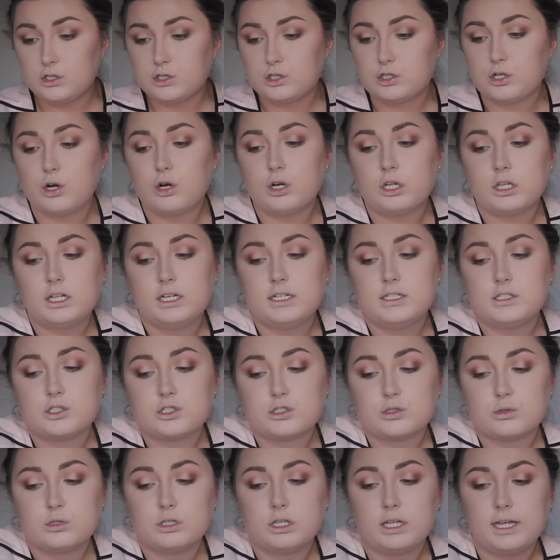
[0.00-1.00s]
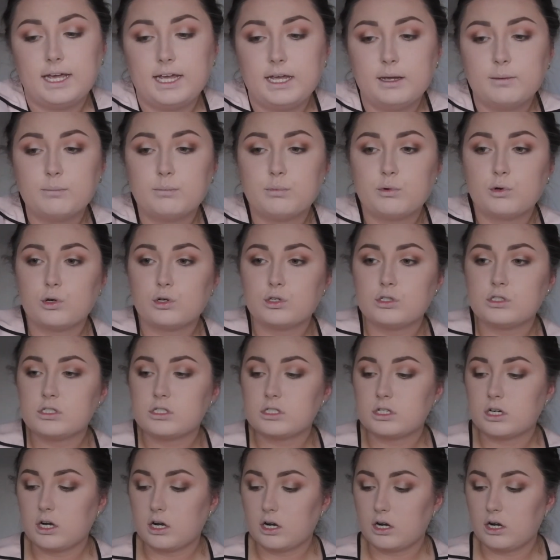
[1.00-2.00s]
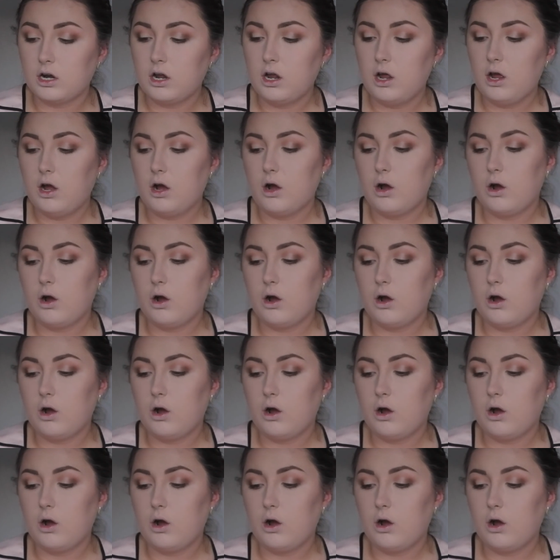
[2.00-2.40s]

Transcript: Chocolate Soleil bronzer